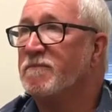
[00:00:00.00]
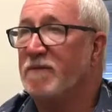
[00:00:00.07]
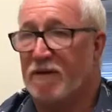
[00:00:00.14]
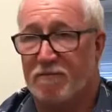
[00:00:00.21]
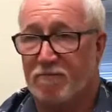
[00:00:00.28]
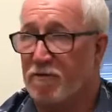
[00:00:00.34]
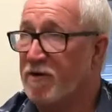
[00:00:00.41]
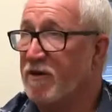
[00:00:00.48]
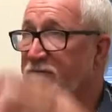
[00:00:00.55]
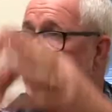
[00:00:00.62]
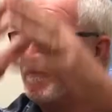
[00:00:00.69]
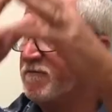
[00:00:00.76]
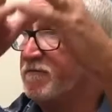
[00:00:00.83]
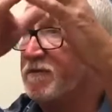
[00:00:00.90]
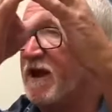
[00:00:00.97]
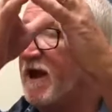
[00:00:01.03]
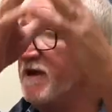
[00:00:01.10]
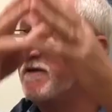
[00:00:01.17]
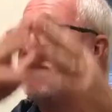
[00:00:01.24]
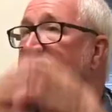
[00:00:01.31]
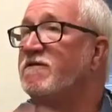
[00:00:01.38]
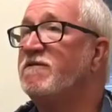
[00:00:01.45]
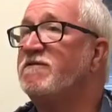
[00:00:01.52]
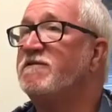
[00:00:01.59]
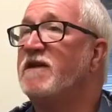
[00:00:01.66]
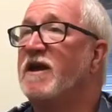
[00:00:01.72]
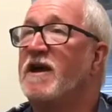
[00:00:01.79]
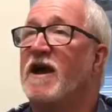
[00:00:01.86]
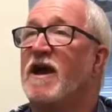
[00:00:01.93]
And whatever attitudes
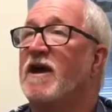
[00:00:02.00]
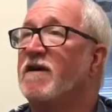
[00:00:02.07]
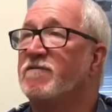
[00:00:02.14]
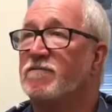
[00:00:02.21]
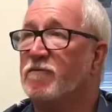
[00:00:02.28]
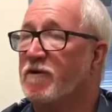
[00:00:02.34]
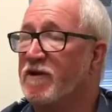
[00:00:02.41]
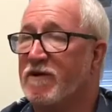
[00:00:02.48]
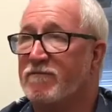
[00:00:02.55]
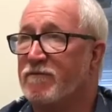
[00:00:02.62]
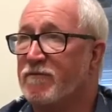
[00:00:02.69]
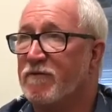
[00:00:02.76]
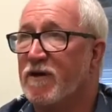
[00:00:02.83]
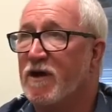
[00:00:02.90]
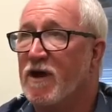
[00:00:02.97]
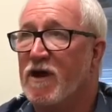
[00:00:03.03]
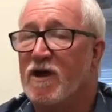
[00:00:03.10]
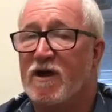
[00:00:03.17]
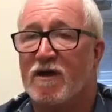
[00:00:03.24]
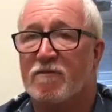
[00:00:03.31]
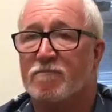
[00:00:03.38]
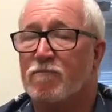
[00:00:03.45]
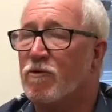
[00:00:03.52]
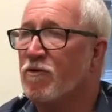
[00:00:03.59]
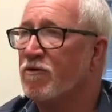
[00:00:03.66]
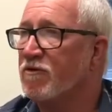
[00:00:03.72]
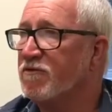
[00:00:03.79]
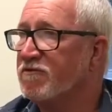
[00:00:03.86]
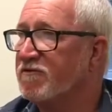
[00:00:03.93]
they have, whatever
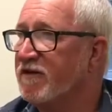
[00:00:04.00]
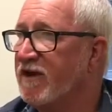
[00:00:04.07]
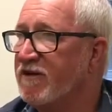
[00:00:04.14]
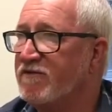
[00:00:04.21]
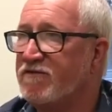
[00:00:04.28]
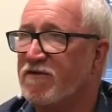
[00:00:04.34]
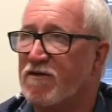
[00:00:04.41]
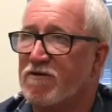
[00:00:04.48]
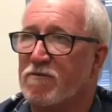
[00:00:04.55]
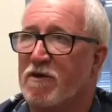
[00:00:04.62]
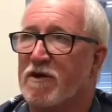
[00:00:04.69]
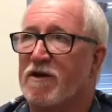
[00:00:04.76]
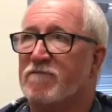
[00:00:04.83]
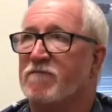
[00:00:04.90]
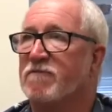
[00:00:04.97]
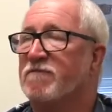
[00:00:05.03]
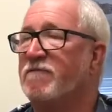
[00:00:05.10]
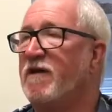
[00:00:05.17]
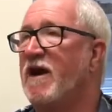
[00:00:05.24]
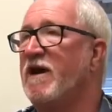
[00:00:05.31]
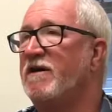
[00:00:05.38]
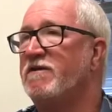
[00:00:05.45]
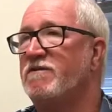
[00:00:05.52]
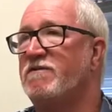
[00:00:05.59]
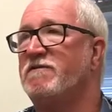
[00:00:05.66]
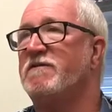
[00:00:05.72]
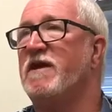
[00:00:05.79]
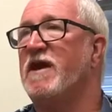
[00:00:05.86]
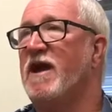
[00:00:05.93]
morals they show, whatever
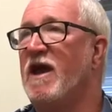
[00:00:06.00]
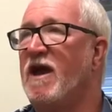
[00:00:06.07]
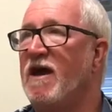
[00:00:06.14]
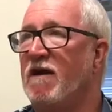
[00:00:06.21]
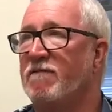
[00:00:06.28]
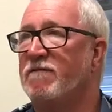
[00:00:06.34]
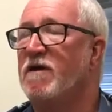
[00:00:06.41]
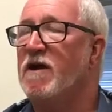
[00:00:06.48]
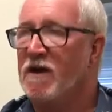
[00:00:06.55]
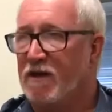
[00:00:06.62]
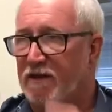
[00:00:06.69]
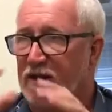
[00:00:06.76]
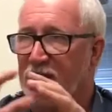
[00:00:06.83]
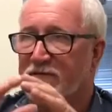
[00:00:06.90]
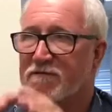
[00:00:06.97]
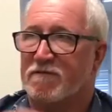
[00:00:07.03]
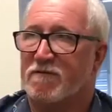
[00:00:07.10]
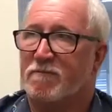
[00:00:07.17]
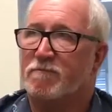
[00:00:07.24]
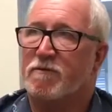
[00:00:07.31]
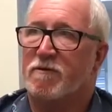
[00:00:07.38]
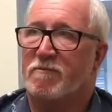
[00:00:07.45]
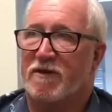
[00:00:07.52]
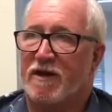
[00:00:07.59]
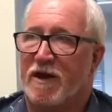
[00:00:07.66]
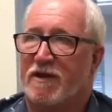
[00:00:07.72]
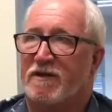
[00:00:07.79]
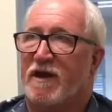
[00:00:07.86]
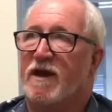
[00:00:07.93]
values they have, that's going to
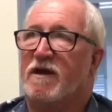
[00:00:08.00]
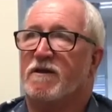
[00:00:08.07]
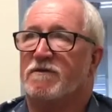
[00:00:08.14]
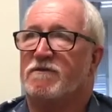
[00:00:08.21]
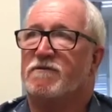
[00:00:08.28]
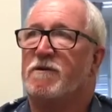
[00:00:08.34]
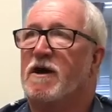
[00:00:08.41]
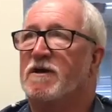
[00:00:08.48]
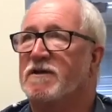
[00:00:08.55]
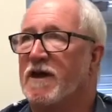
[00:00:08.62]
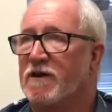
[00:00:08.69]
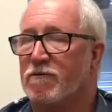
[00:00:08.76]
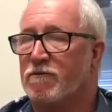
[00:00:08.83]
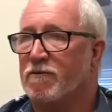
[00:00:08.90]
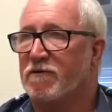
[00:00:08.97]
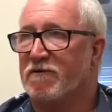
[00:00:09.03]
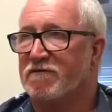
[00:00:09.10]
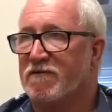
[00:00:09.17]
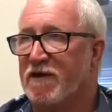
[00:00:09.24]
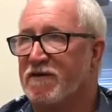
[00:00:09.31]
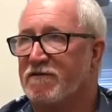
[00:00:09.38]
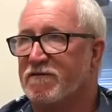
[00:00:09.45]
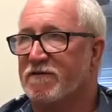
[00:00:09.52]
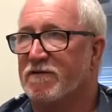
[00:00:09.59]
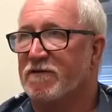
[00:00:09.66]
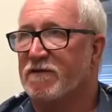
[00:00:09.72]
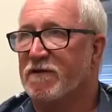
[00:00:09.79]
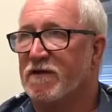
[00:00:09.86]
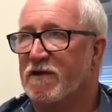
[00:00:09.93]
permeate down throughout that organization.
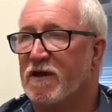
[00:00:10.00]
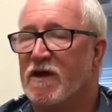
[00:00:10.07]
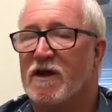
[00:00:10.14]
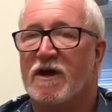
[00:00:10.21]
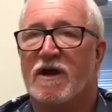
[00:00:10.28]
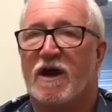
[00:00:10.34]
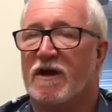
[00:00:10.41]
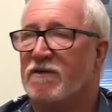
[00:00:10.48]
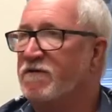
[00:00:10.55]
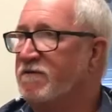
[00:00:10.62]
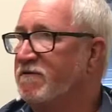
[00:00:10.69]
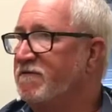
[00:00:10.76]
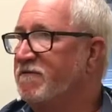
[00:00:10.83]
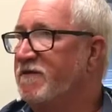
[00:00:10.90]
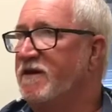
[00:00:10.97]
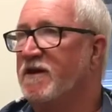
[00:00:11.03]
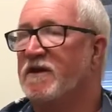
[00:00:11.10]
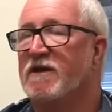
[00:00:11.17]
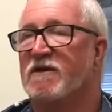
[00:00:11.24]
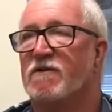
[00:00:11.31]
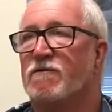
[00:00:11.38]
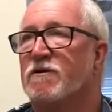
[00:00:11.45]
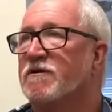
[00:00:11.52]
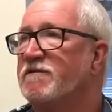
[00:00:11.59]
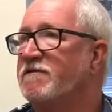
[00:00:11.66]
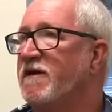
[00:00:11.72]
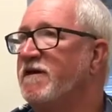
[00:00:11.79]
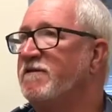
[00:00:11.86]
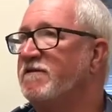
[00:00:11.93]
And you can see it in
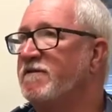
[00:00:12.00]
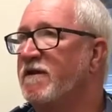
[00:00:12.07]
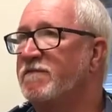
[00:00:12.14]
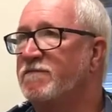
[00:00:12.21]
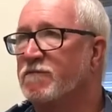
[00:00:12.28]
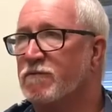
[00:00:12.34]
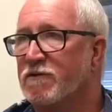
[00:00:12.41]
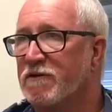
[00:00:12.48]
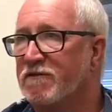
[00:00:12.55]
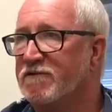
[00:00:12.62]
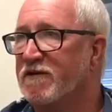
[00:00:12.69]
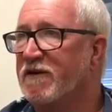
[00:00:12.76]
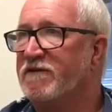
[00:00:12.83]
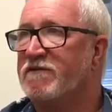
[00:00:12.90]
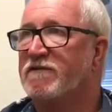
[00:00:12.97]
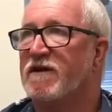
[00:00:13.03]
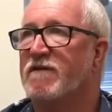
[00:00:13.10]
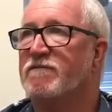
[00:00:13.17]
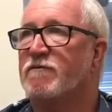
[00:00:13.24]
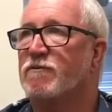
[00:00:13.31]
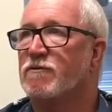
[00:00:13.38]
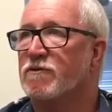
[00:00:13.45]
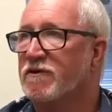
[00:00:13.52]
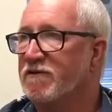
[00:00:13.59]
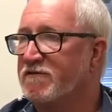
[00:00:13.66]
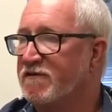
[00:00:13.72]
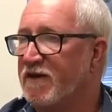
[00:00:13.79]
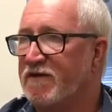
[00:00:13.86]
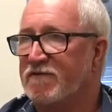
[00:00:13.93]
organization after organization after
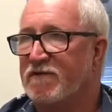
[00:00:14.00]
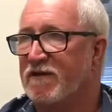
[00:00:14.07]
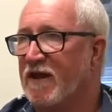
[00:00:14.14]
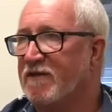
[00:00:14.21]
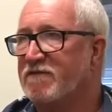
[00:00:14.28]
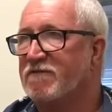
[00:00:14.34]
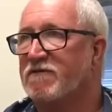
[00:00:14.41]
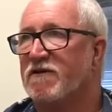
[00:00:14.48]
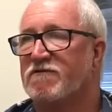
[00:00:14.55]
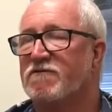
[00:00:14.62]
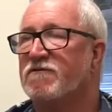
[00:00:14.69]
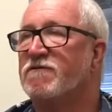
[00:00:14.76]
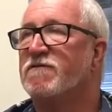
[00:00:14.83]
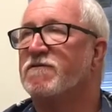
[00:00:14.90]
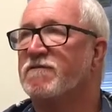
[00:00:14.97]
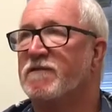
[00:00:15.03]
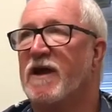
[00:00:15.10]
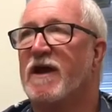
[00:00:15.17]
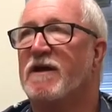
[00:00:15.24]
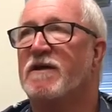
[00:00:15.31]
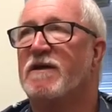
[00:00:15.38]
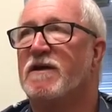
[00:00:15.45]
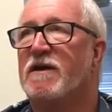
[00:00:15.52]
organization. That's the truth of that.